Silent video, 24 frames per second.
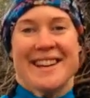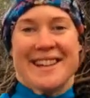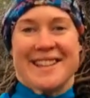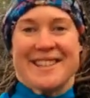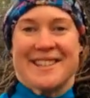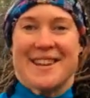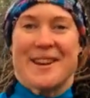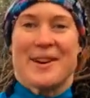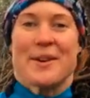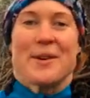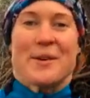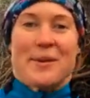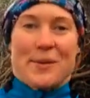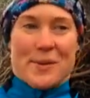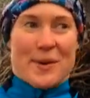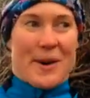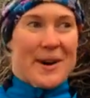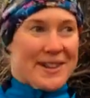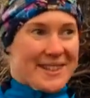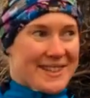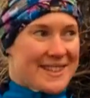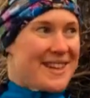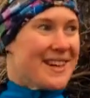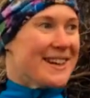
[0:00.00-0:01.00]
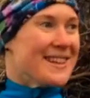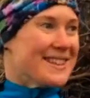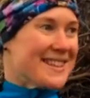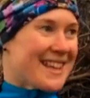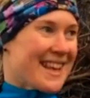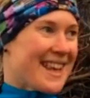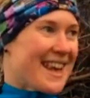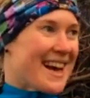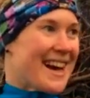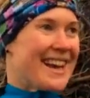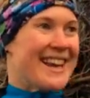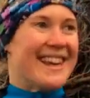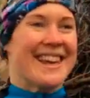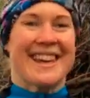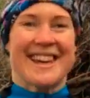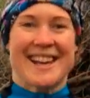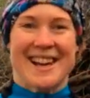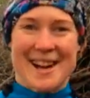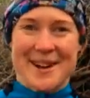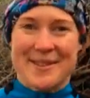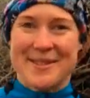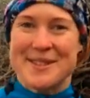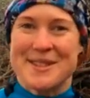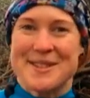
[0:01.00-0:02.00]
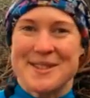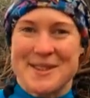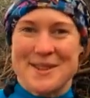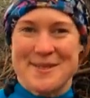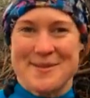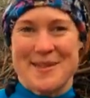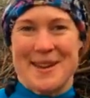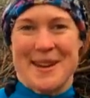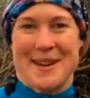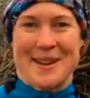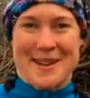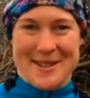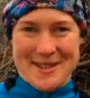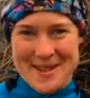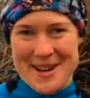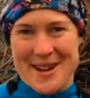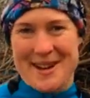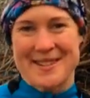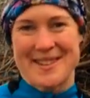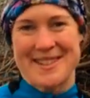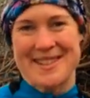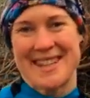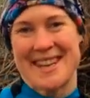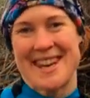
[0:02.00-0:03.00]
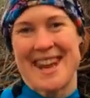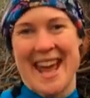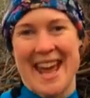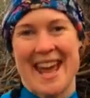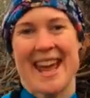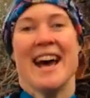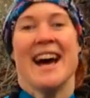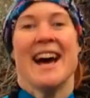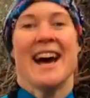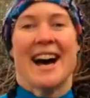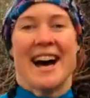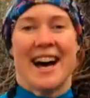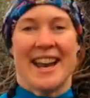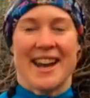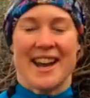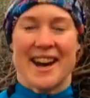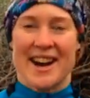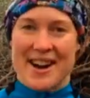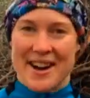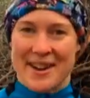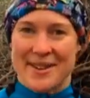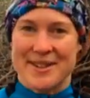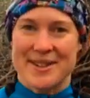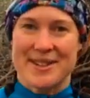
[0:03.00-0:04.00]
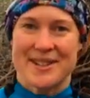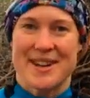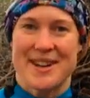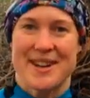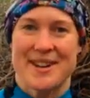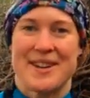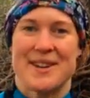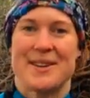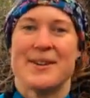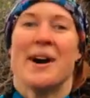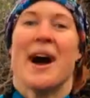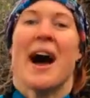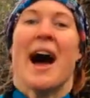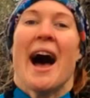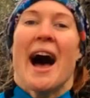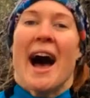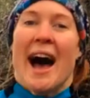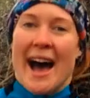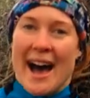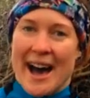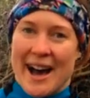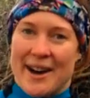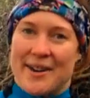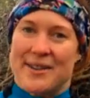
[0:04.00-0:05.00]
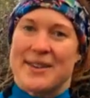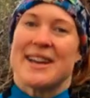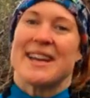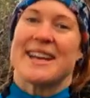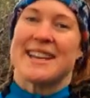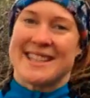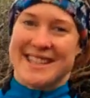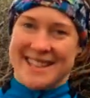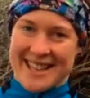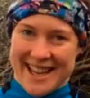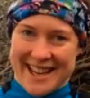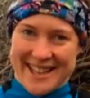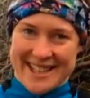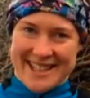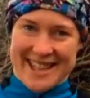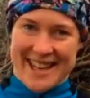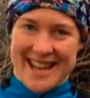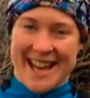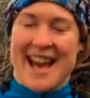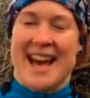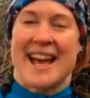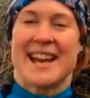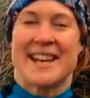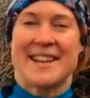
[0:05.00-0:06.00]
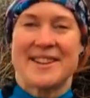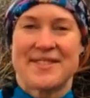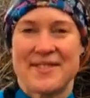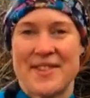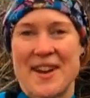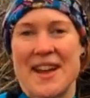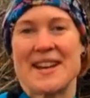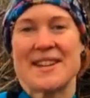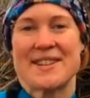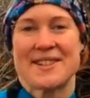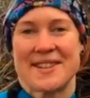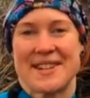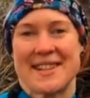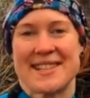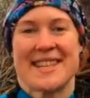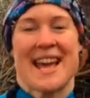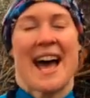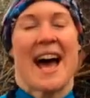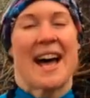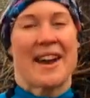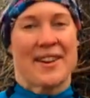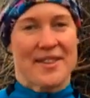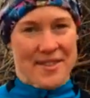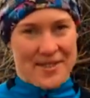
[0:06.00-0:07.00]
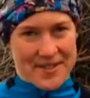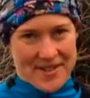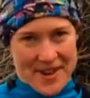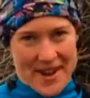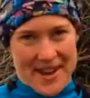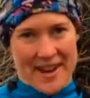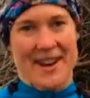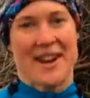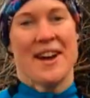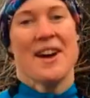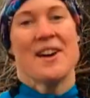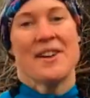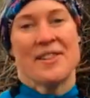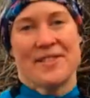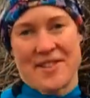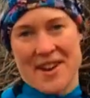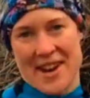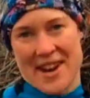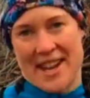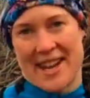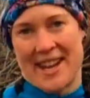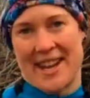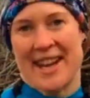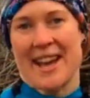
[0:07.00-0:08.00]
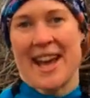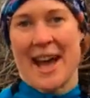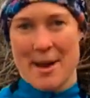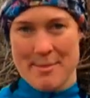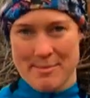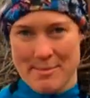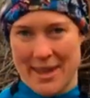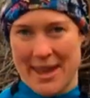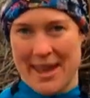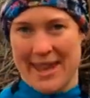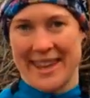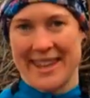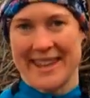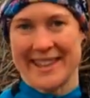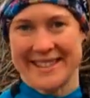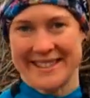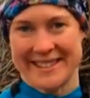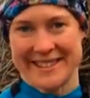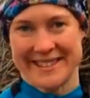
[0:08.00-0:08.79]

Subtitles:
So what's not to like? Come and join me on a trail run today, and I will show you how exciting and adventurous and fun running can be.